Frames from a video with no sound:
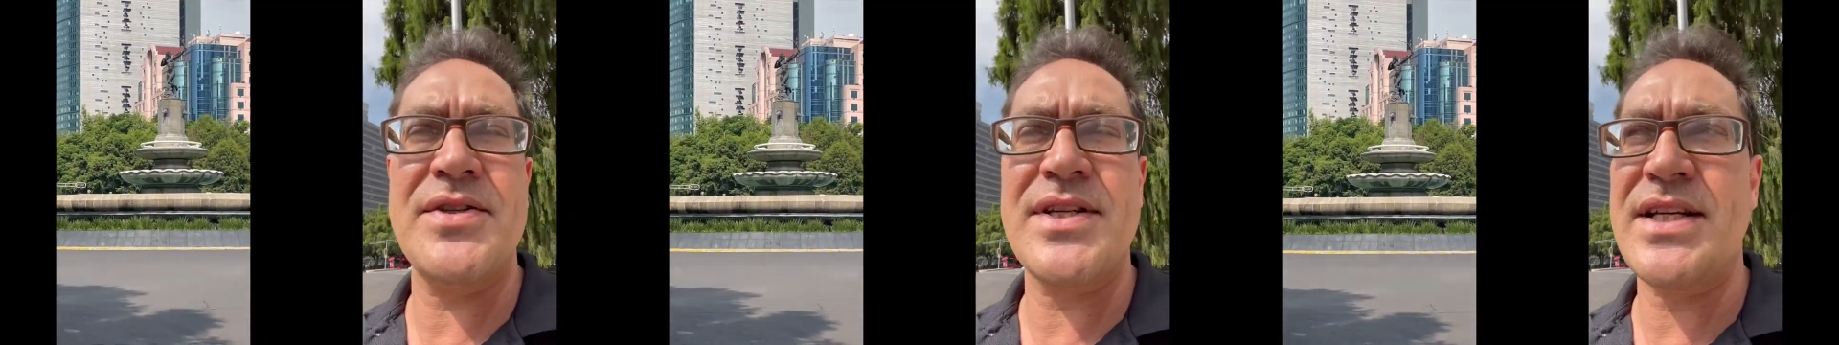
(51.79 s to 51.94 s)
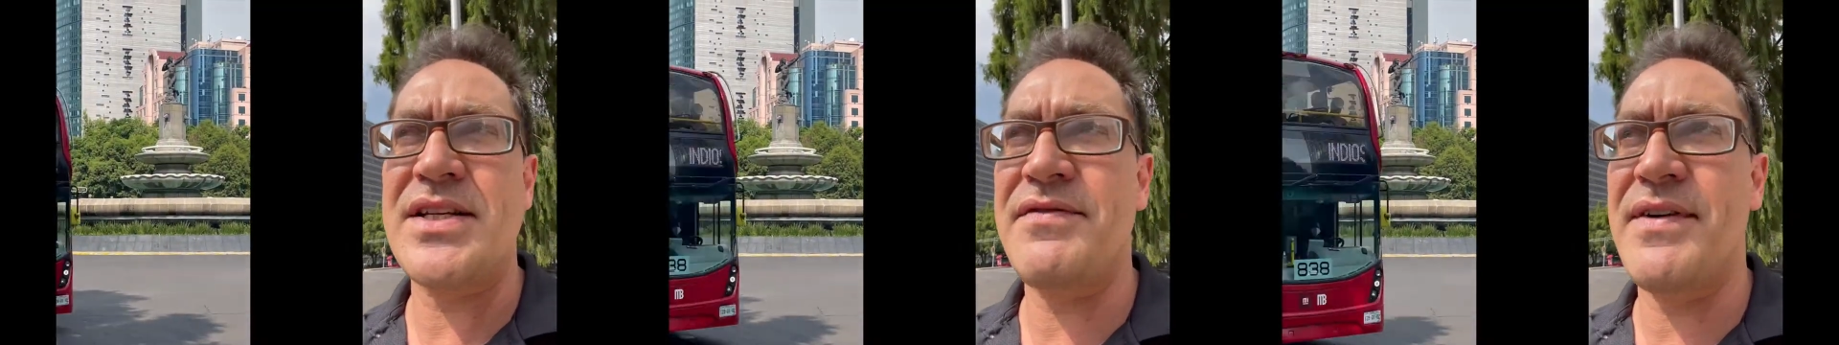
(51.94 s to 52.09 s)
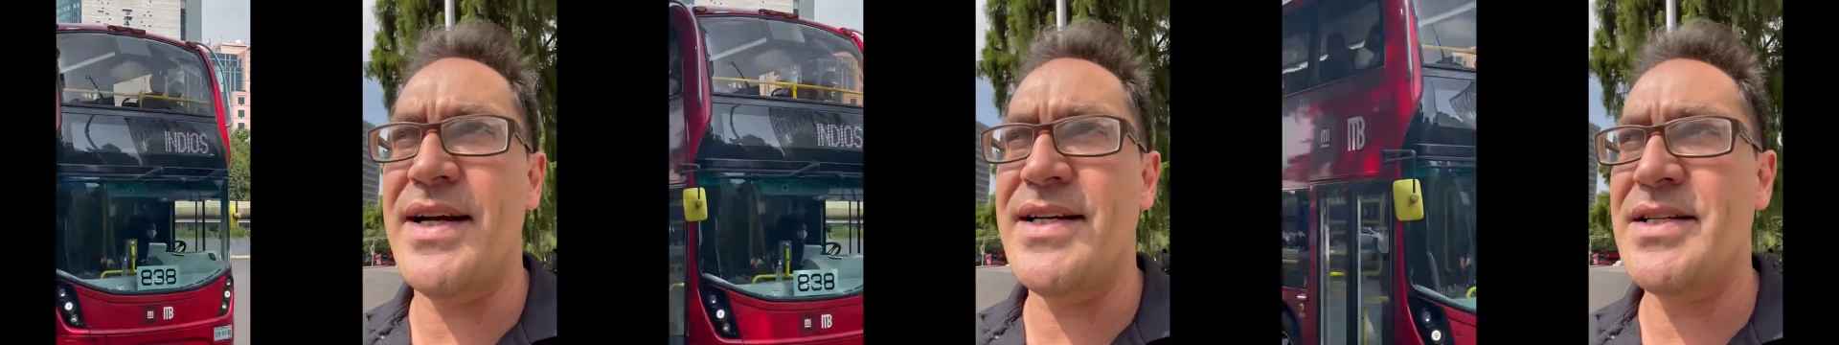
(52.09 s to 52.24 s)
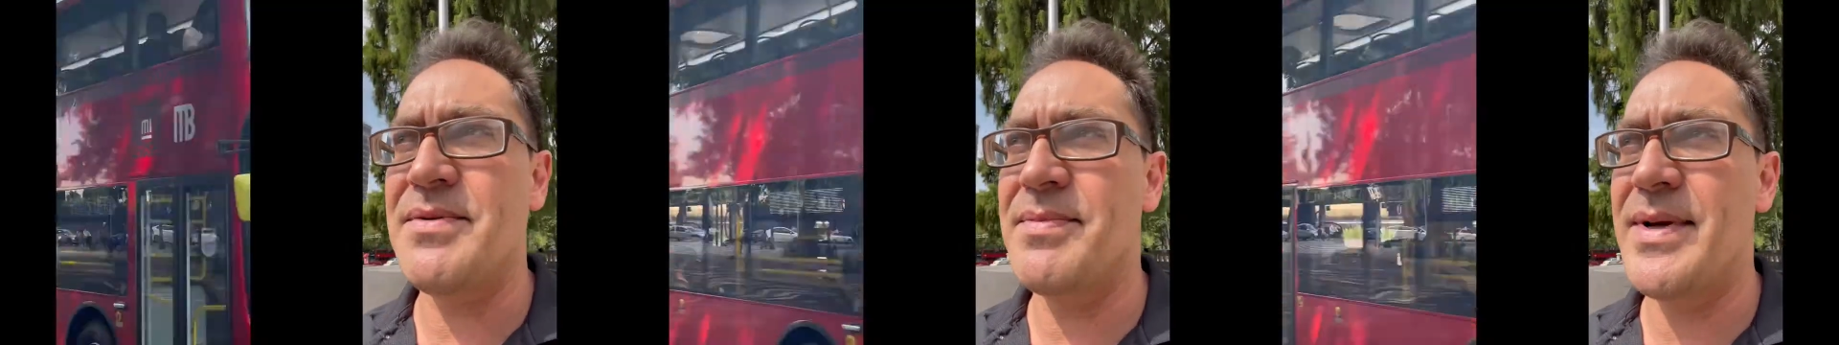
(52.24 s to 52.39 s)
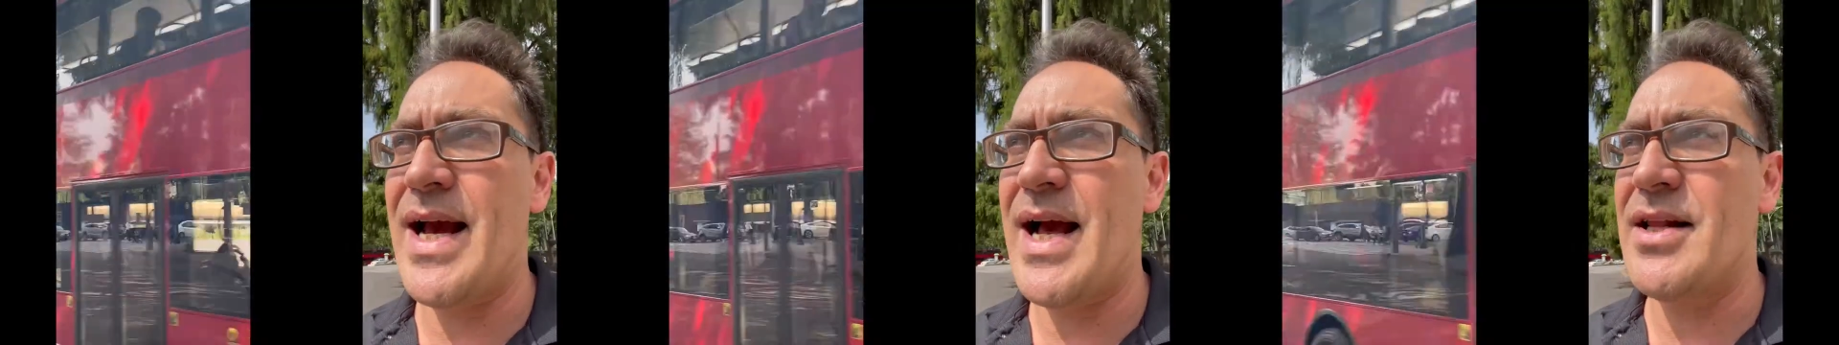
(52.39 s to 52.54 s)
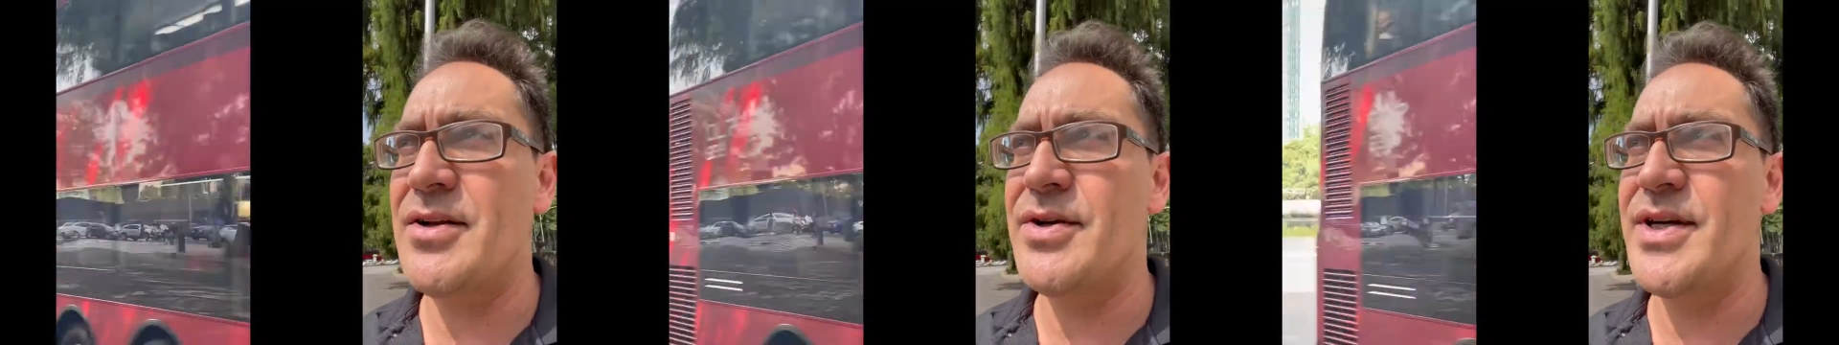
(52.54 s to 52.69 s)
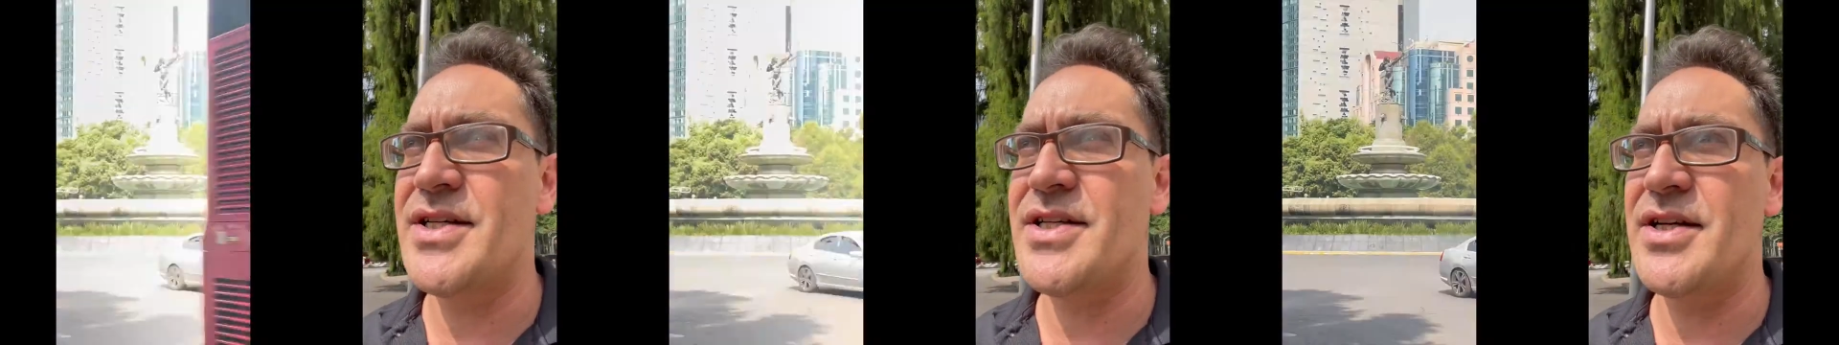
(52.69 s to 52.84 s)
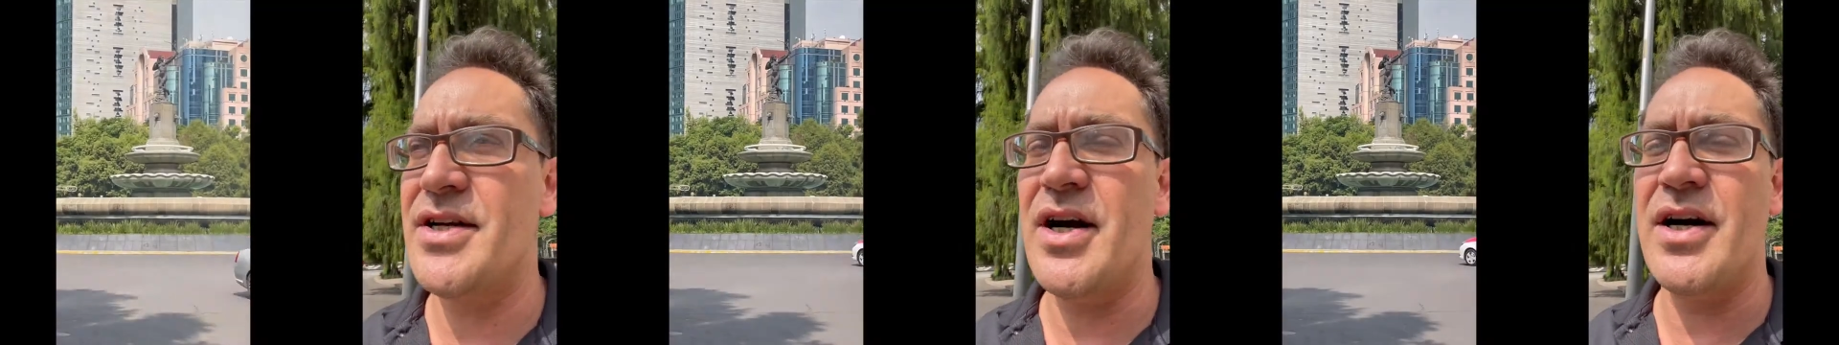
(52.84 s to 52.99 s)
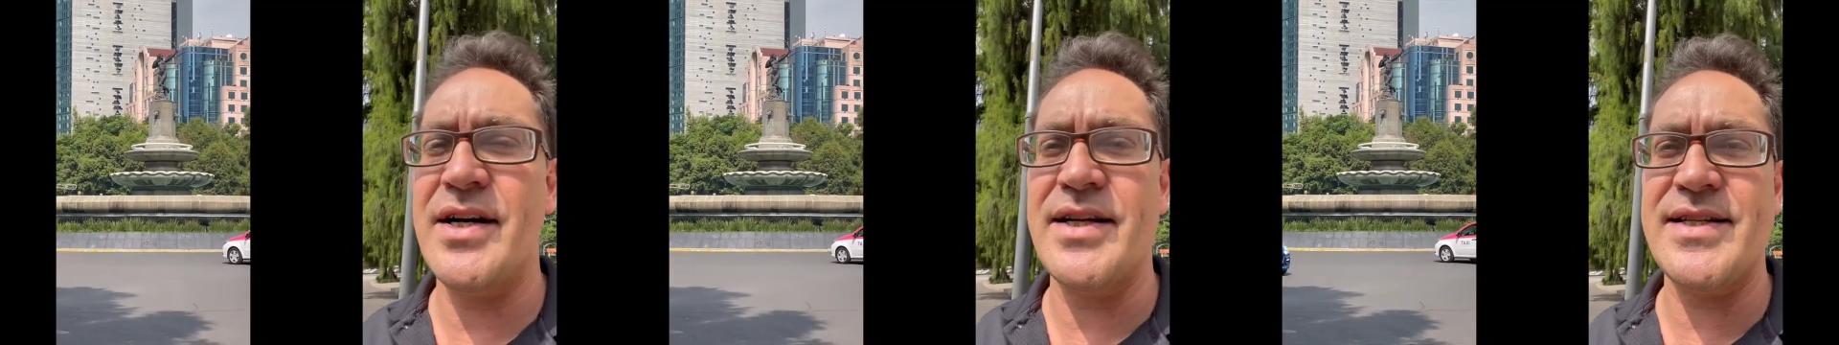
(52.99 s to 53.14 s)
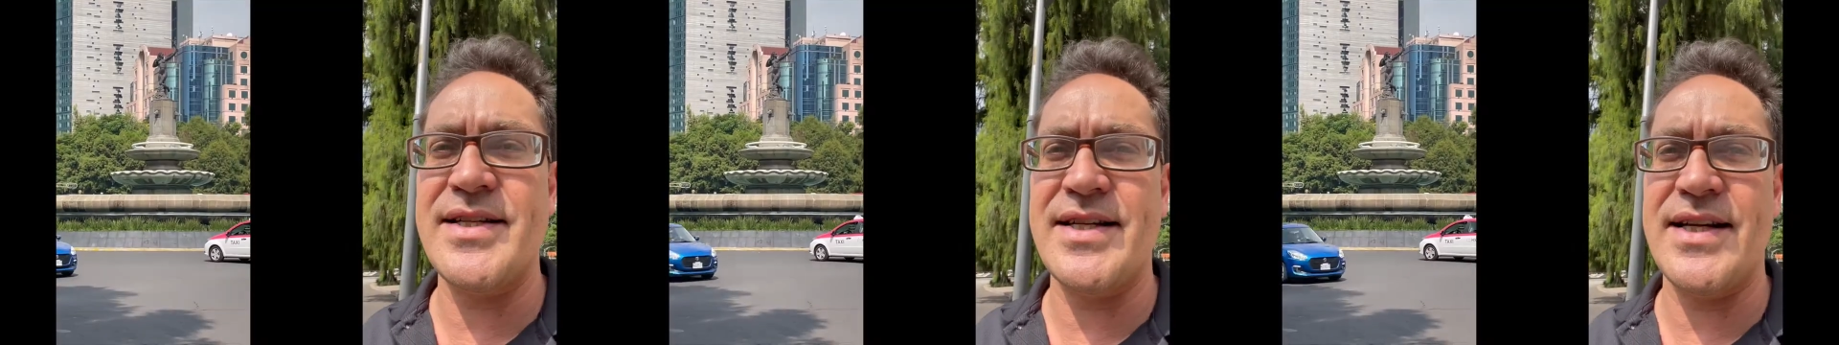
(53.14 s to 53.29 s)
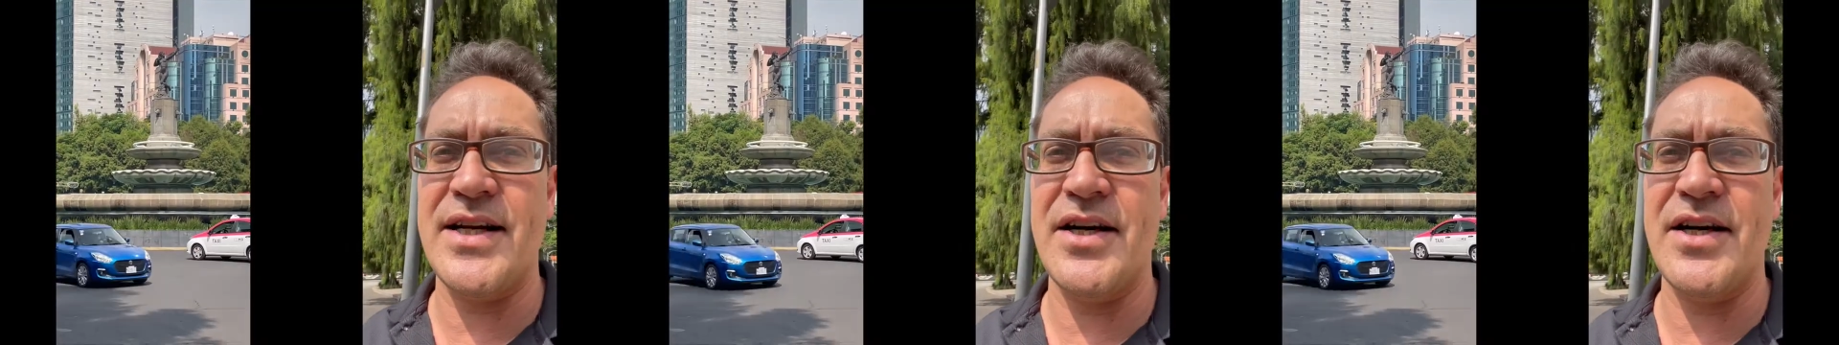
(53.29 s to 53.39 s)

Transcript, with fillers: Let's find some galleries and artists to